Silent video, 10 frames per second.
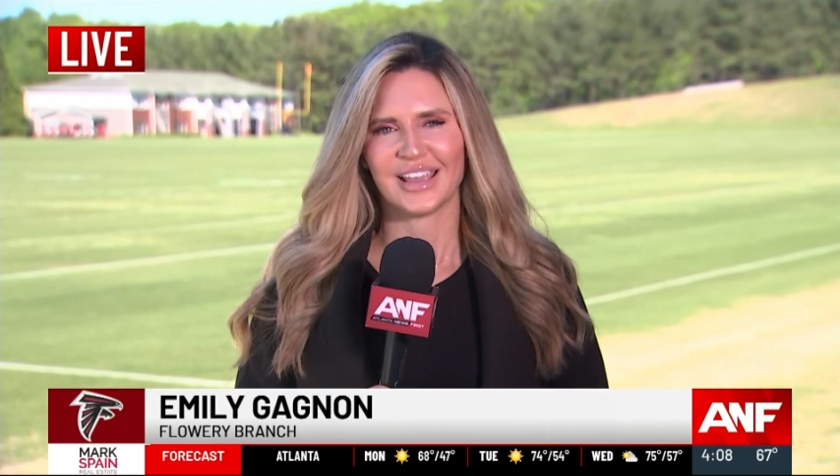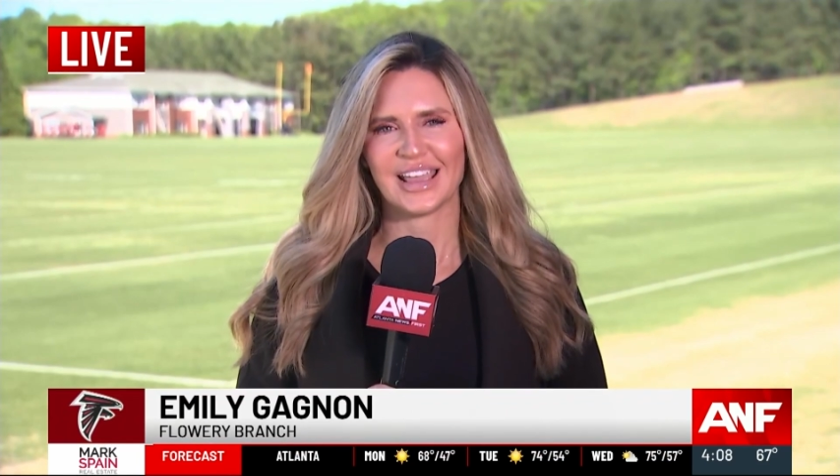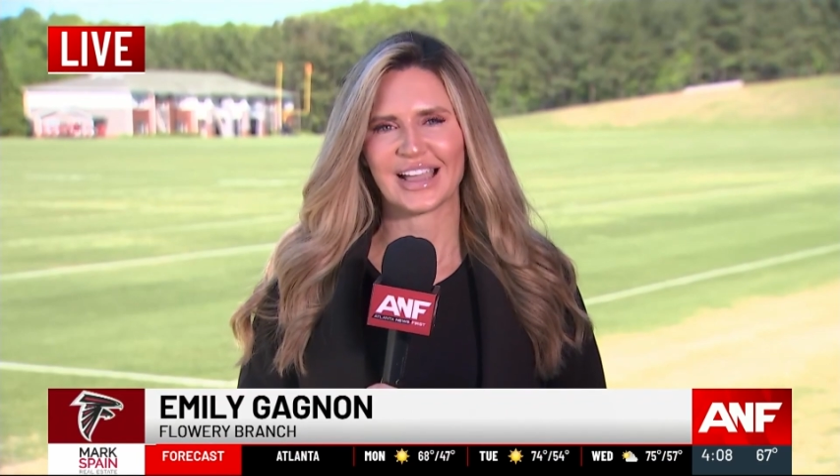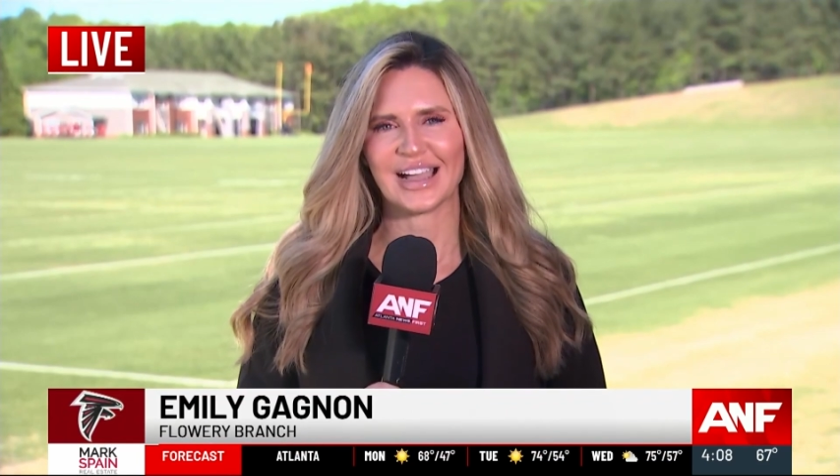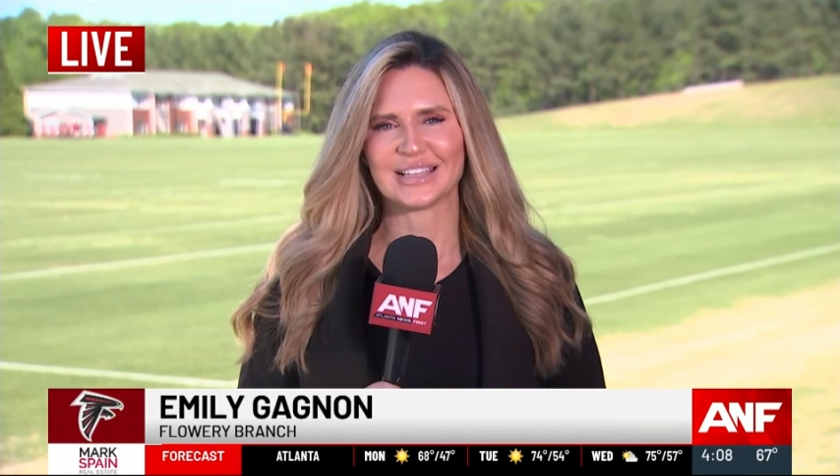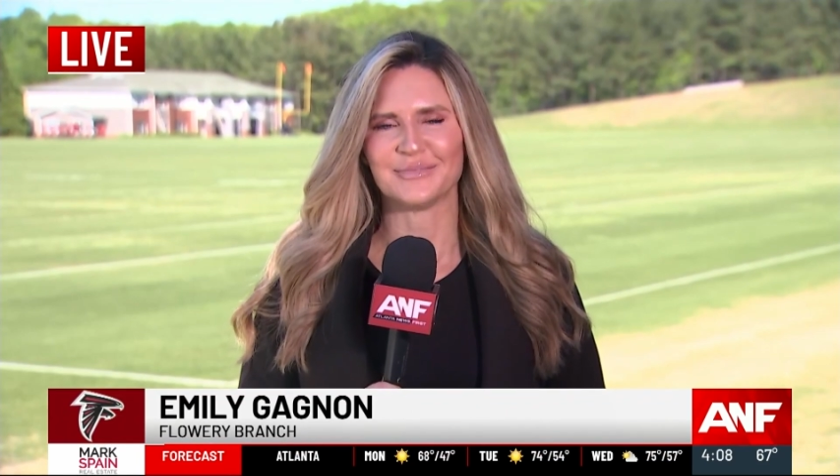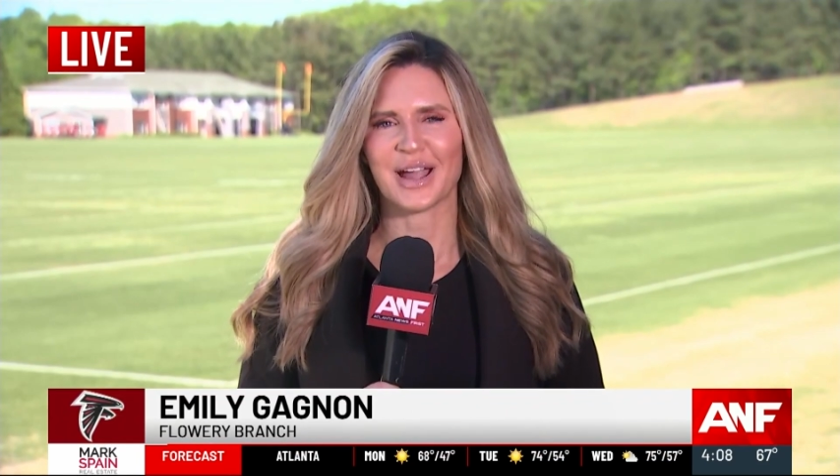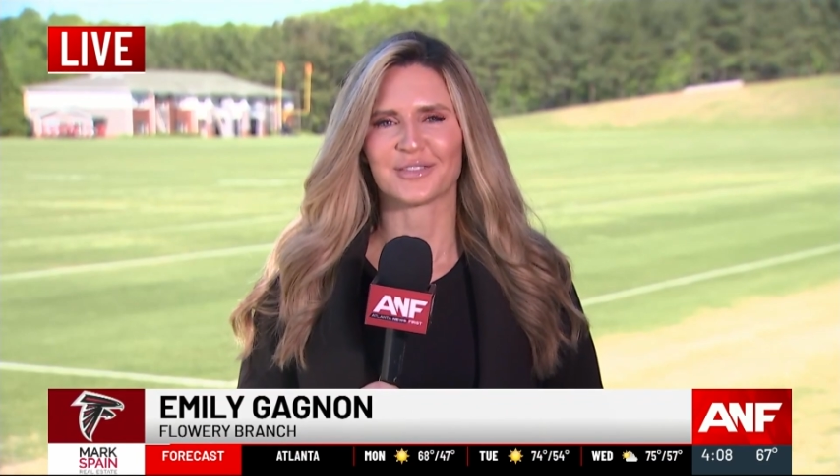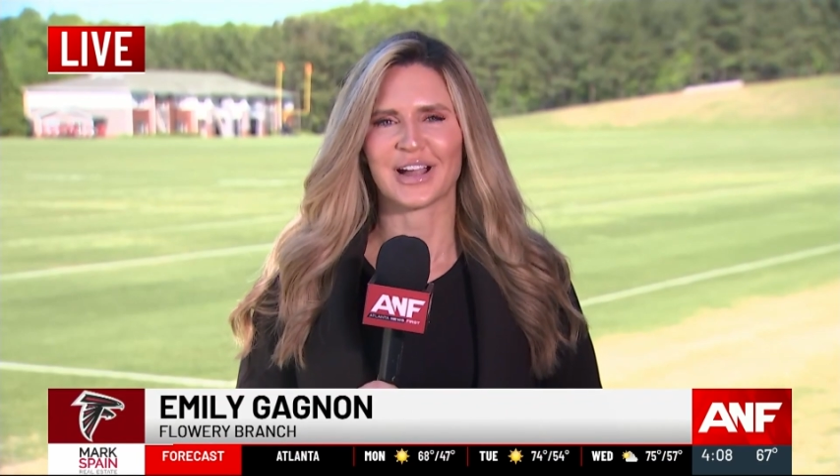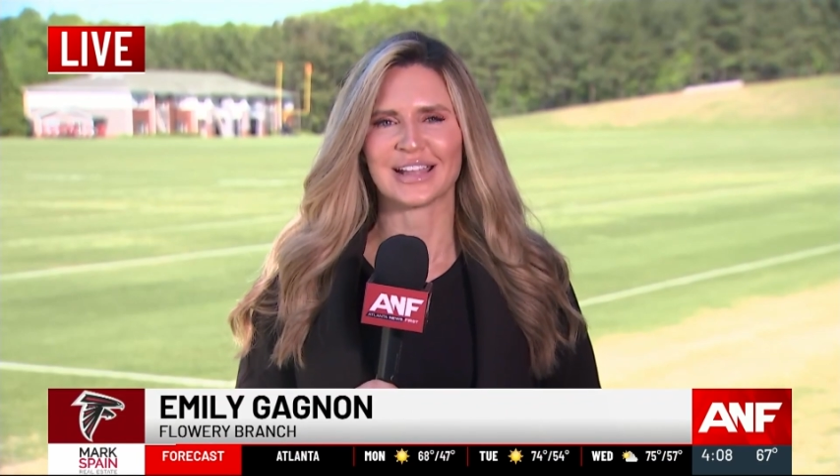Hey guys,
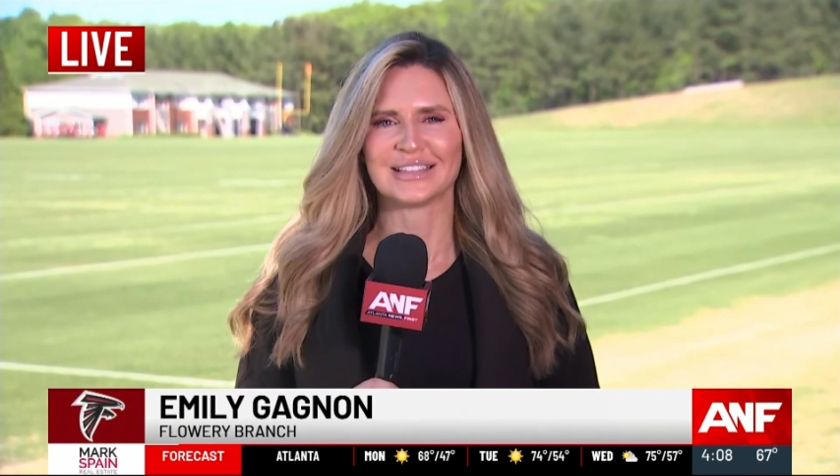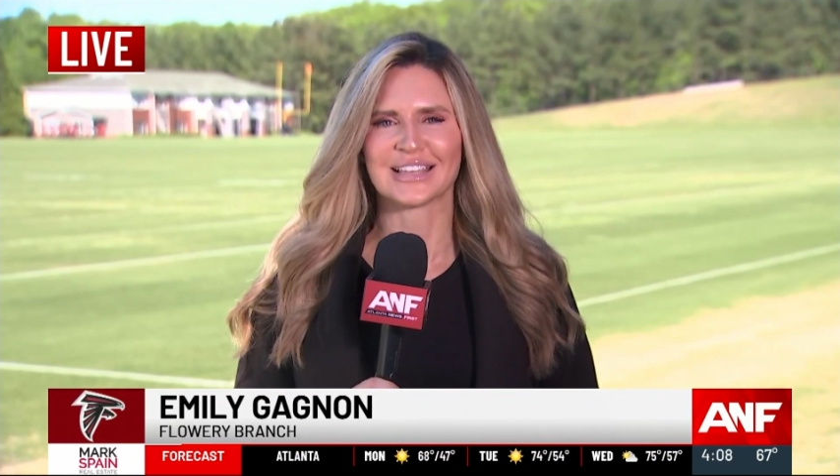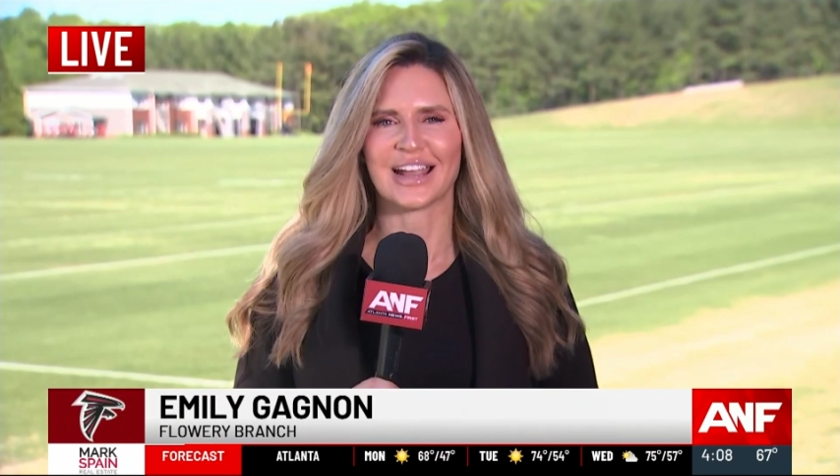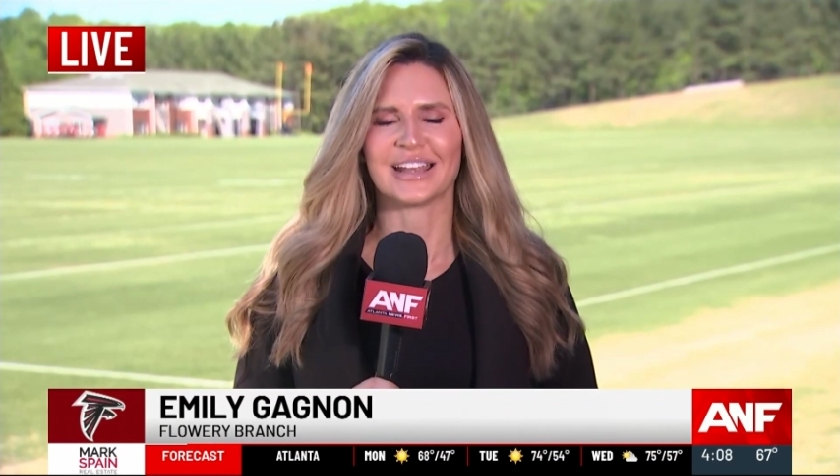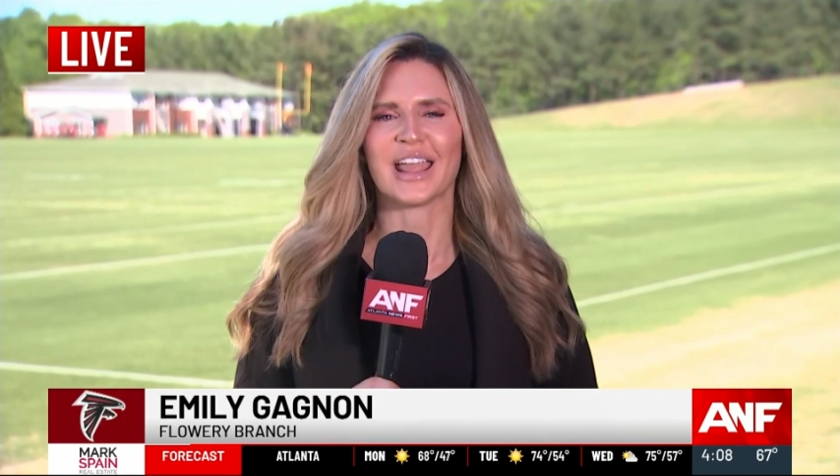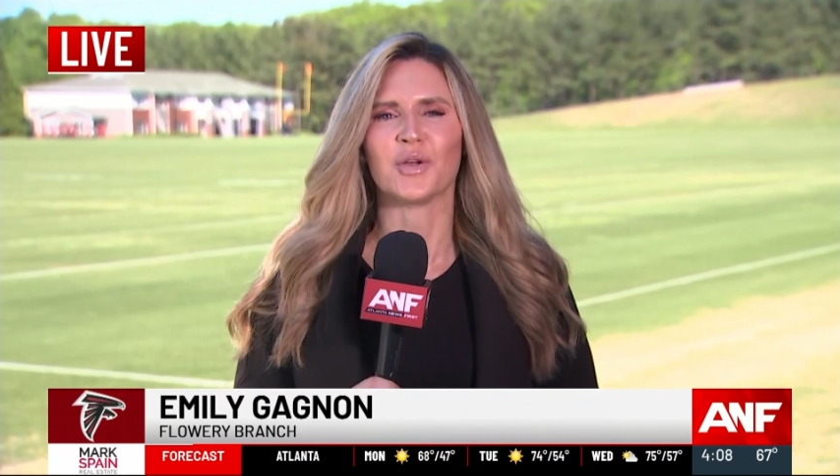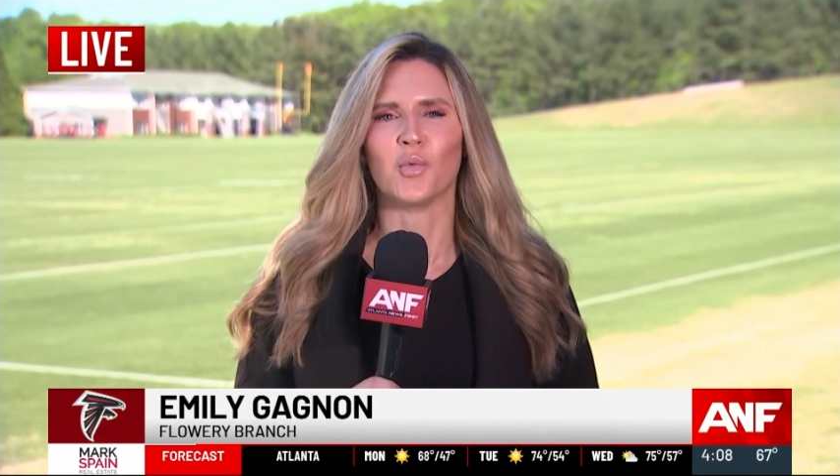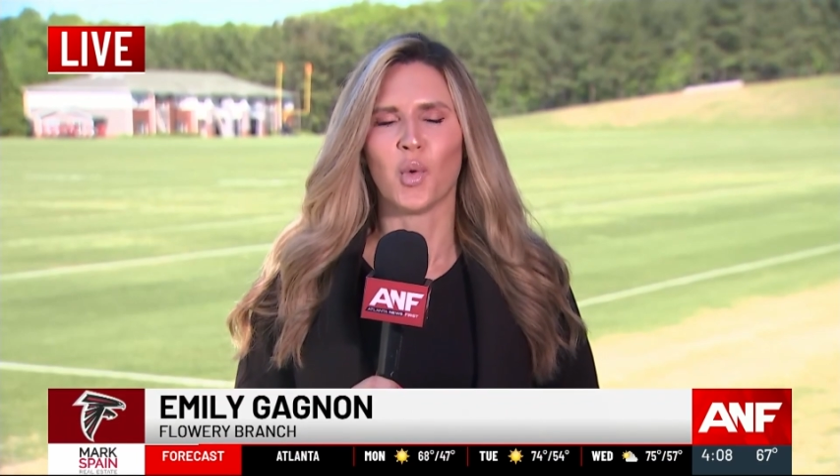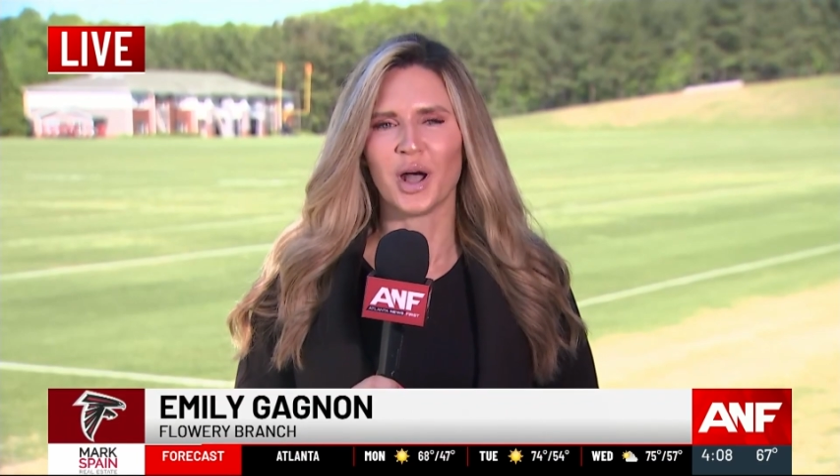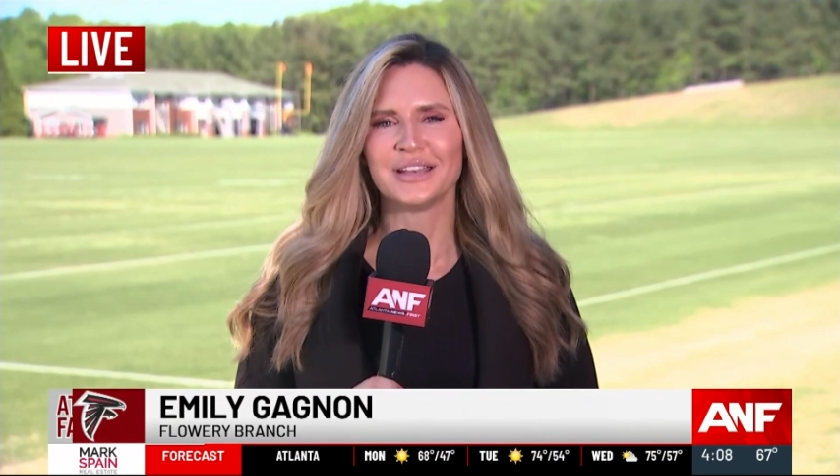Matt Ryan signed a
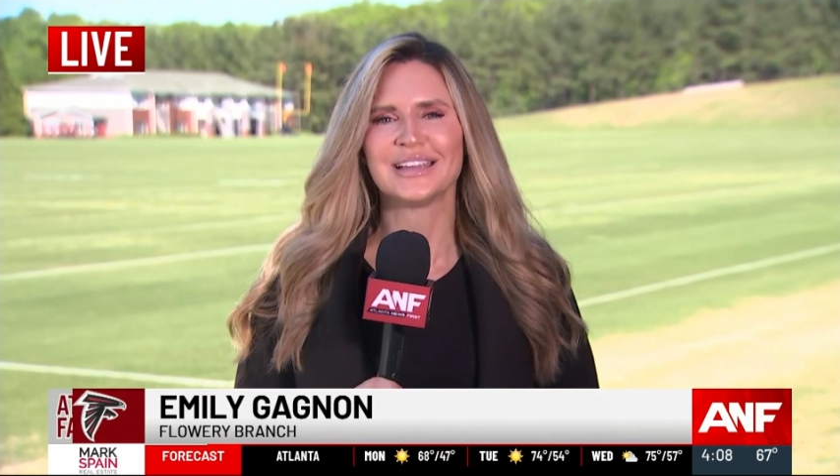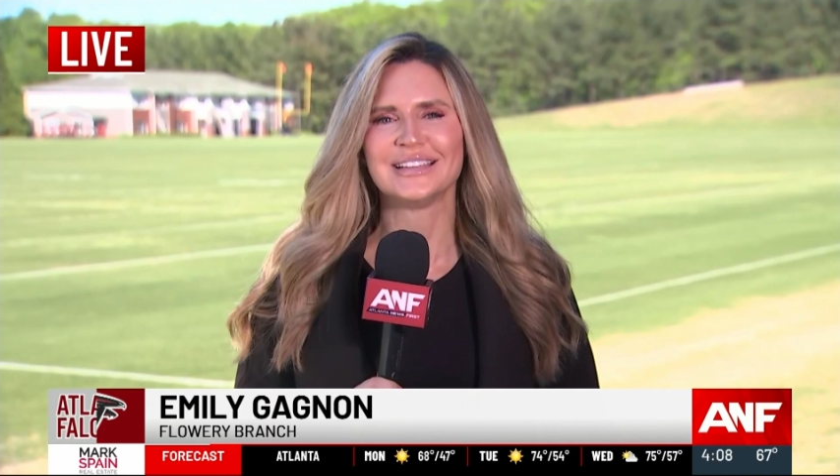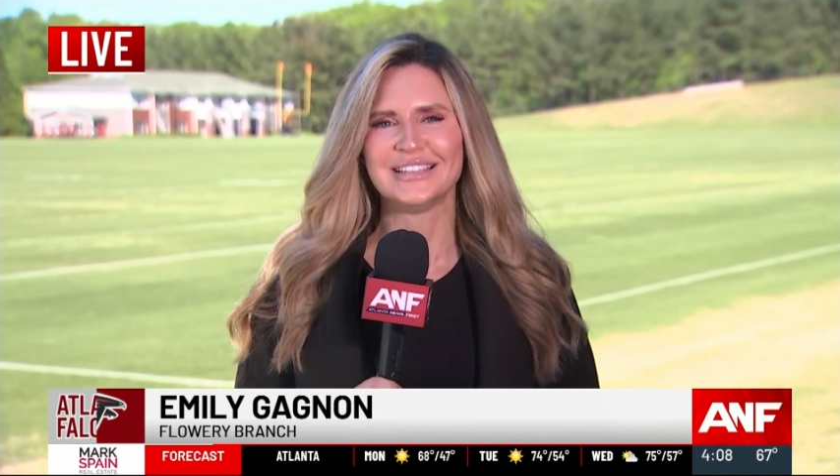one